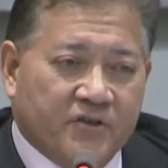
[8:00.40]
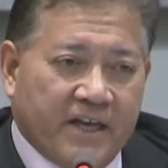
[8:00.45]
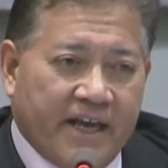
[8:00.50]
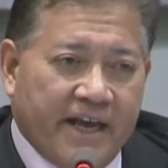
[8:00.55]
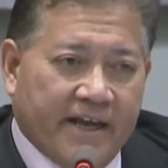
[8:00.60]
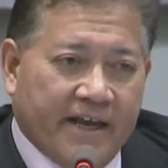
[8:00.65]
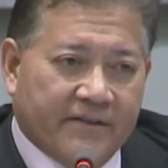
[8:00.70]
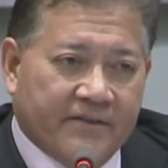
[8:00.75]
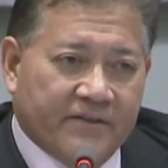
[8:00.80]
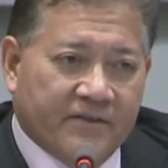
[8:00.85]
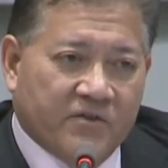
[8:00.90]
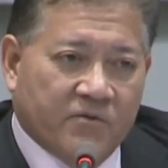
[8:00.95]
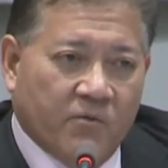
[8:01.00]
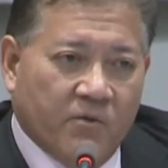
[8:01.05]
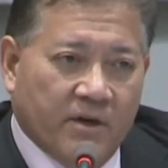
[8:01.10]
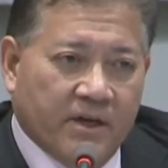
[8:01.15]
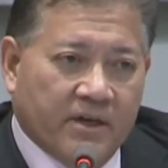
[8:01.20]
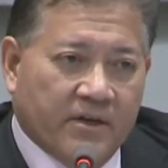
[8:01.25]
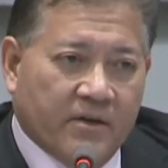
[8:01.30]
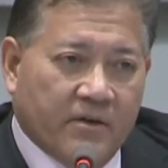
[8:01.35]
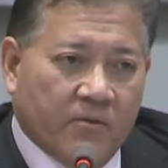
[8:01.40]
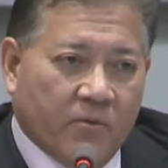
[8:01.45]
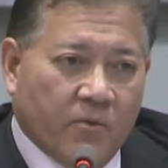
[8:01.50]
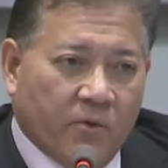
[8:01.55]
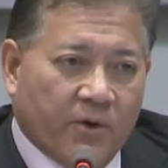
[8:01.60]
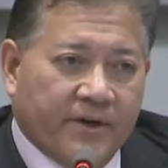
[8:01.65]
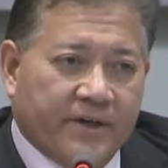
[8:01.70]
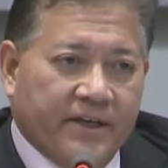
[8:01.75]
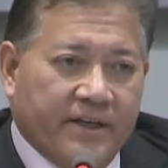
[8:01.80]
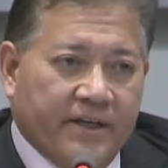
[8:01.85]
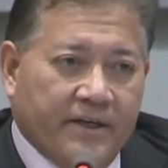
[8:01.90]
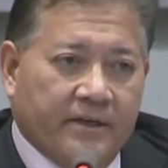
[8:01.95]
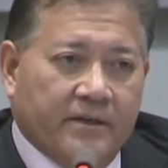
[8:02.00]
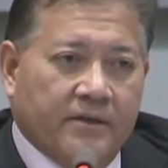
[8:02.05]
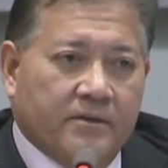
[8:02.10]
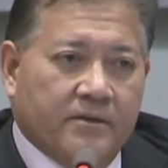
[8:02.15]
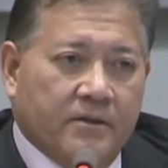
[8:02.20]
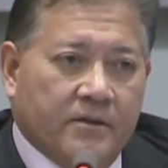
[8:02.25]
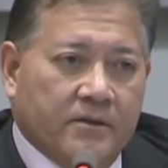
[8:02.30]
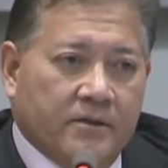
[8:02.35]
to add this one
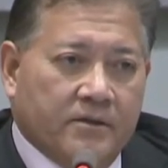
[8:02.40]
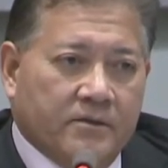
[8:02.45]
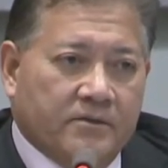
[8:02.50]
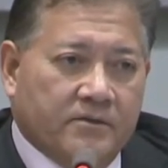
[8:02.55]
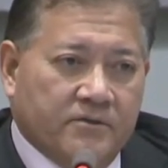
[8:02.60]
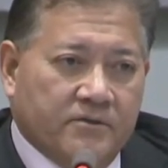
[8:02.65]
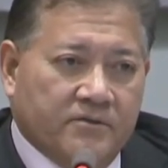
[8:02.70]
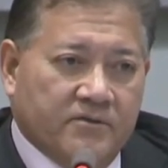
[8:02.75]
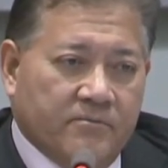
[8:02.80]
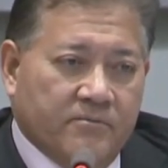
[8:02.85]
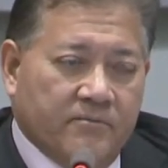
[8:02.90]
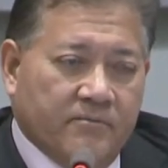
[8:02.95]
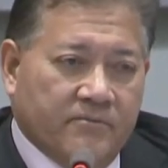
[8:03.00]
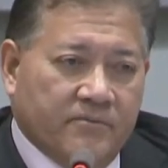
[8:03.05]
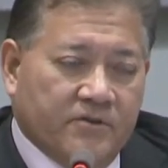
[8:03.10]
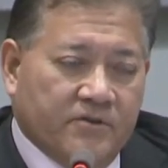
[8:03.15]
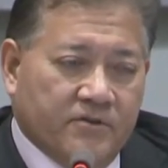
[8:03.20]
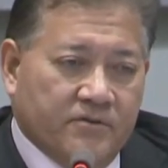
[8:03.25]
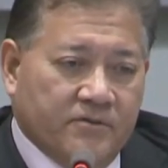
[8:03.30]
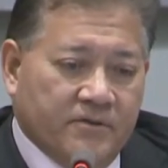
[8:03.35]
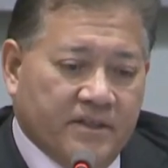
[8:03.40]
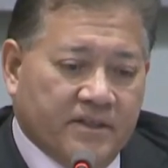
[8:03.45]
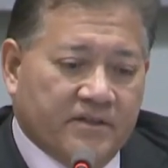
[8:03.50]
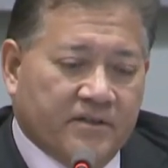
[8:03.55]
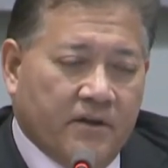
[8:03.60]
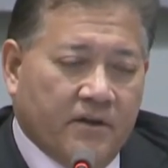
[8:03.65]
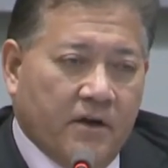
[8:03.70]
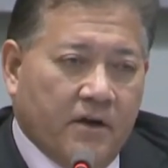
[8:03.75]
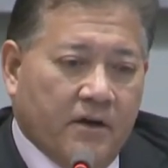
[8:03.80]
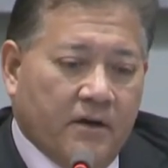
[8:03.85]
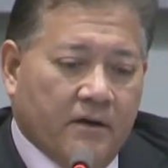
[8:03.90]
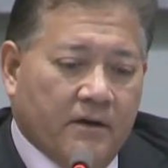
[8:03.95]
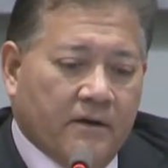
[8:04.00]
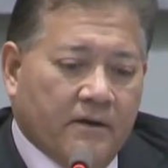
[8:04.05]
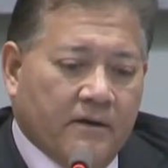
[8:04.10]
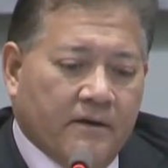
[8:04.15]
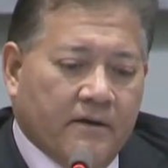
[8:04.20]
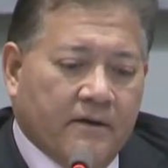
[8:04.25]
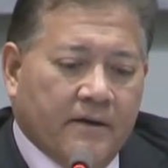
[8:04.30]
wording to this law,